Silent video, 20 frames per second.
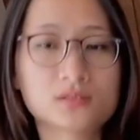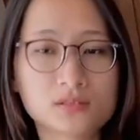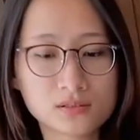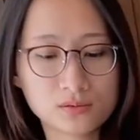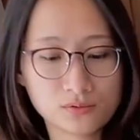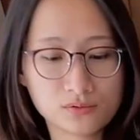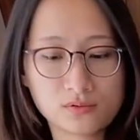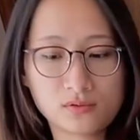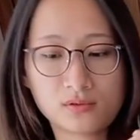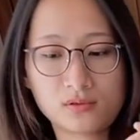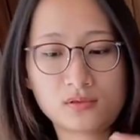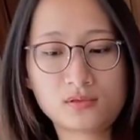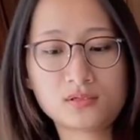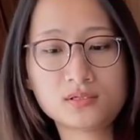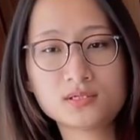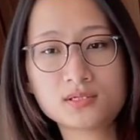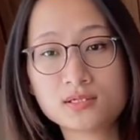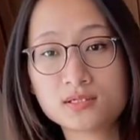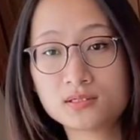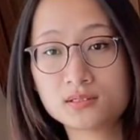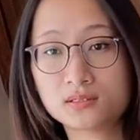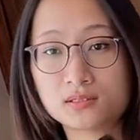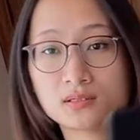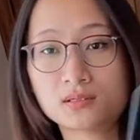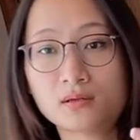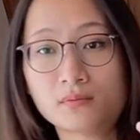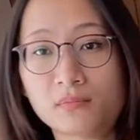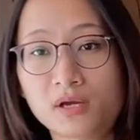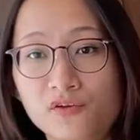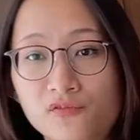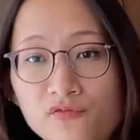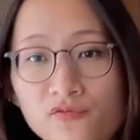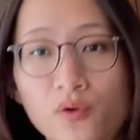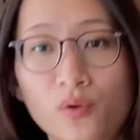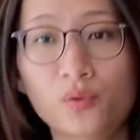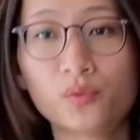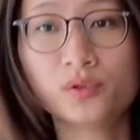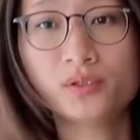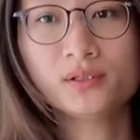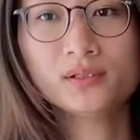So this is my
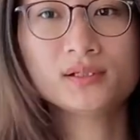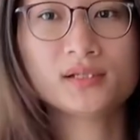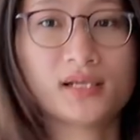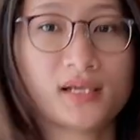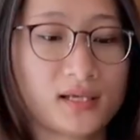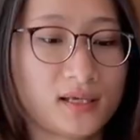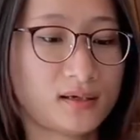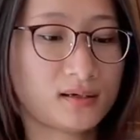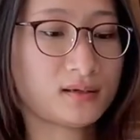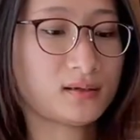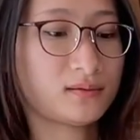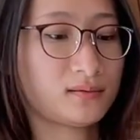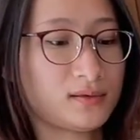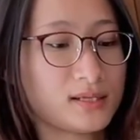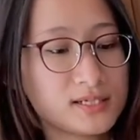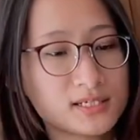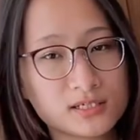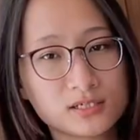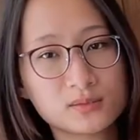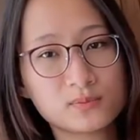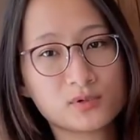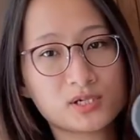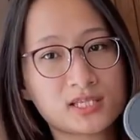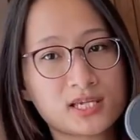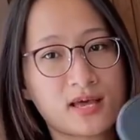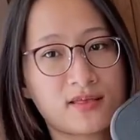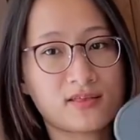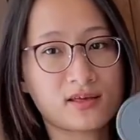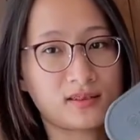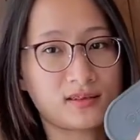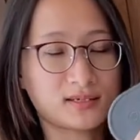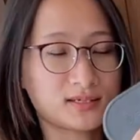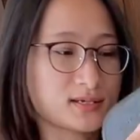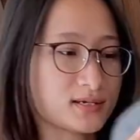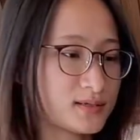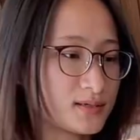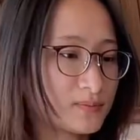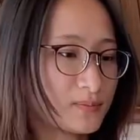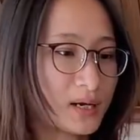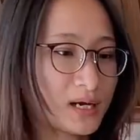phone, and let's just pretend that
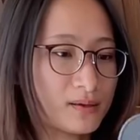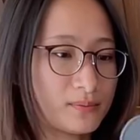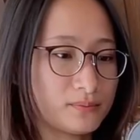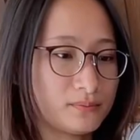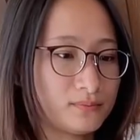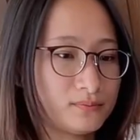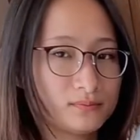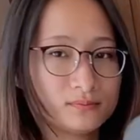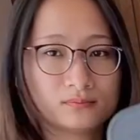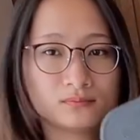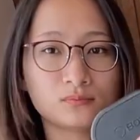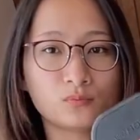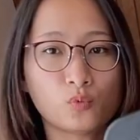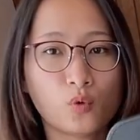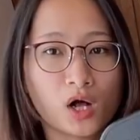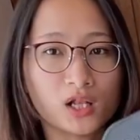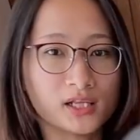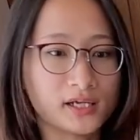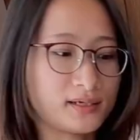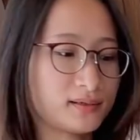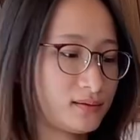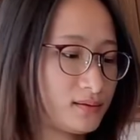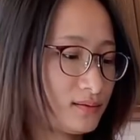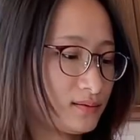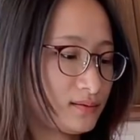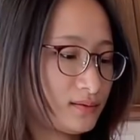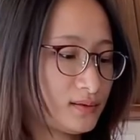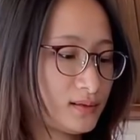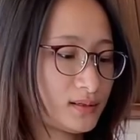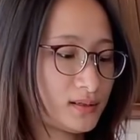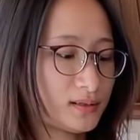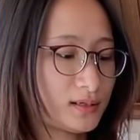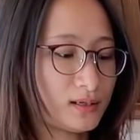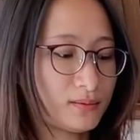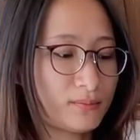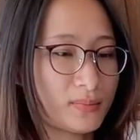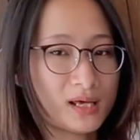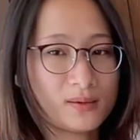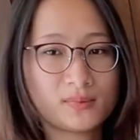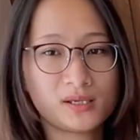this is my wallet
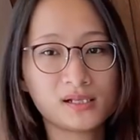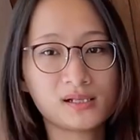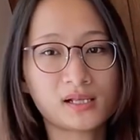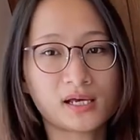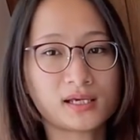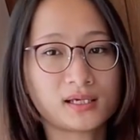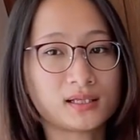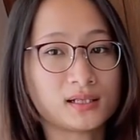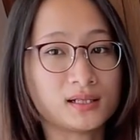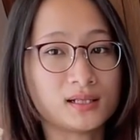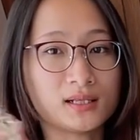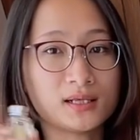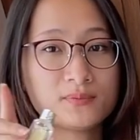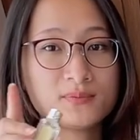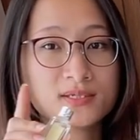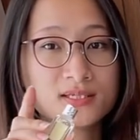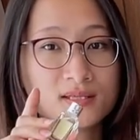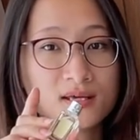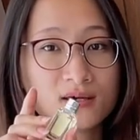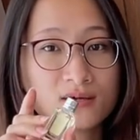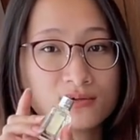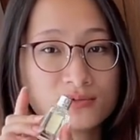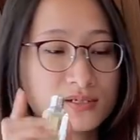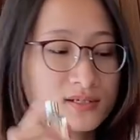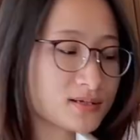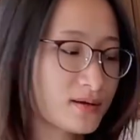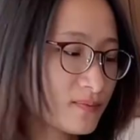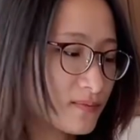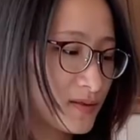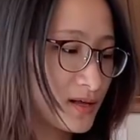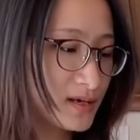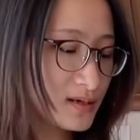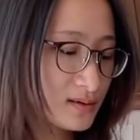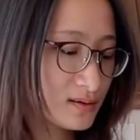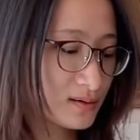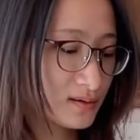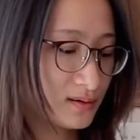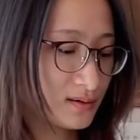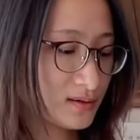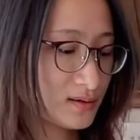and maybe like a lipstick or something.
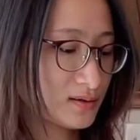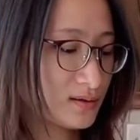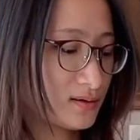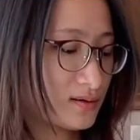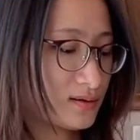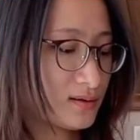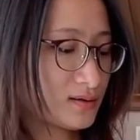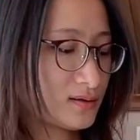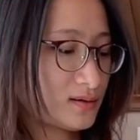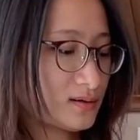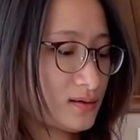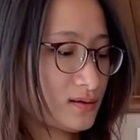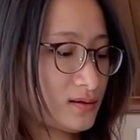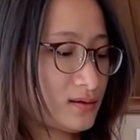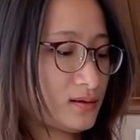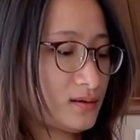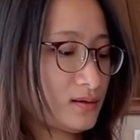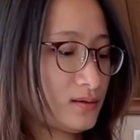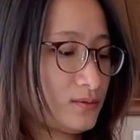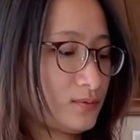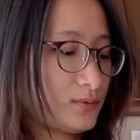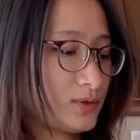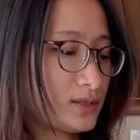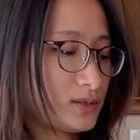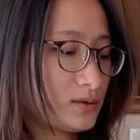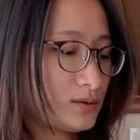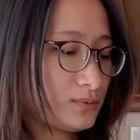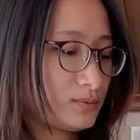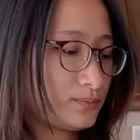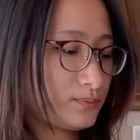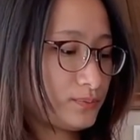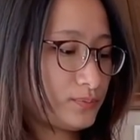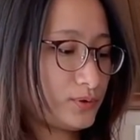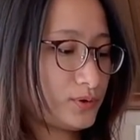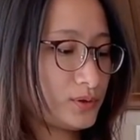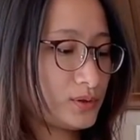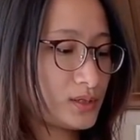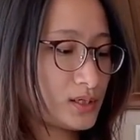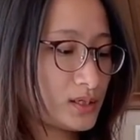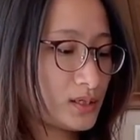And when you
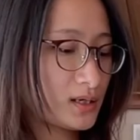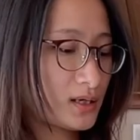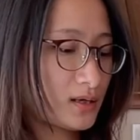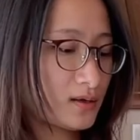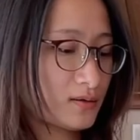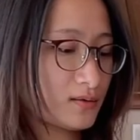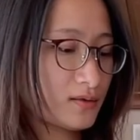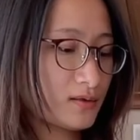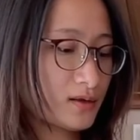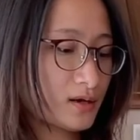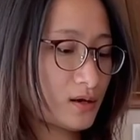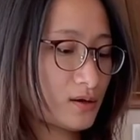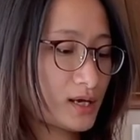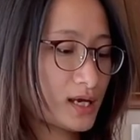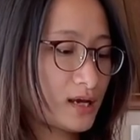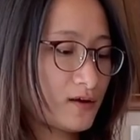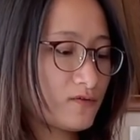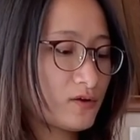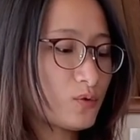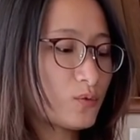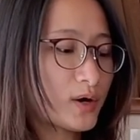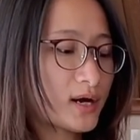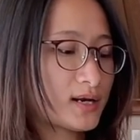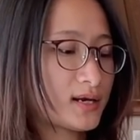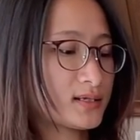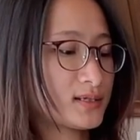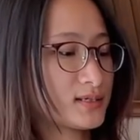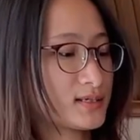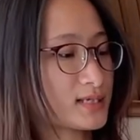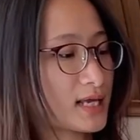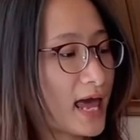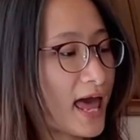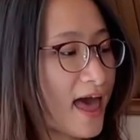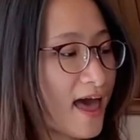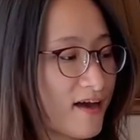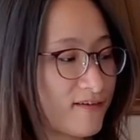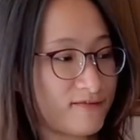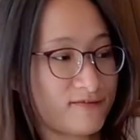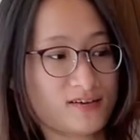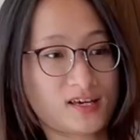put it in there, even when it's
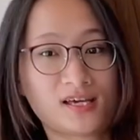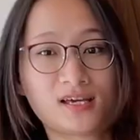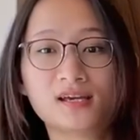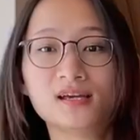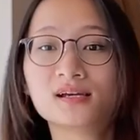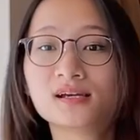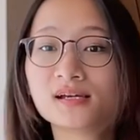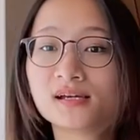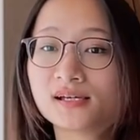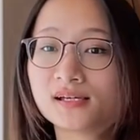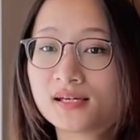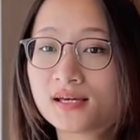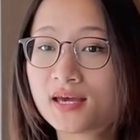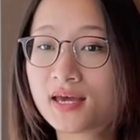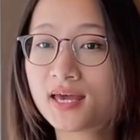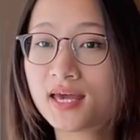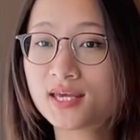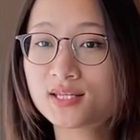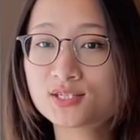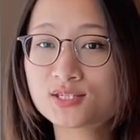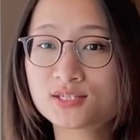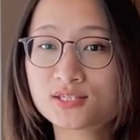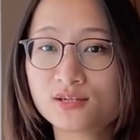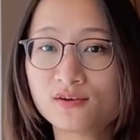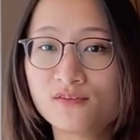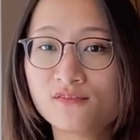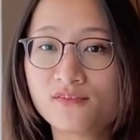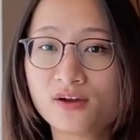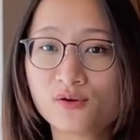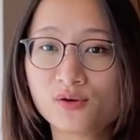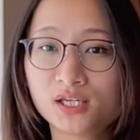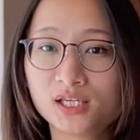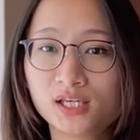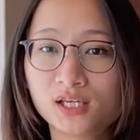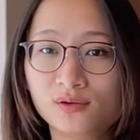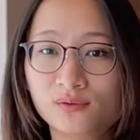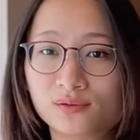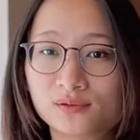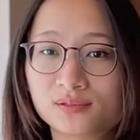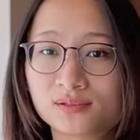heavy, it's still very
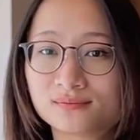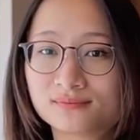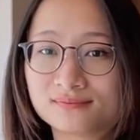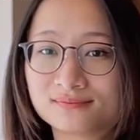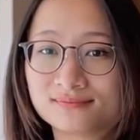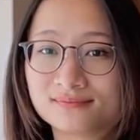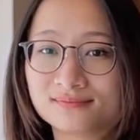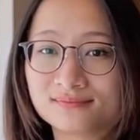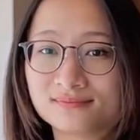cute.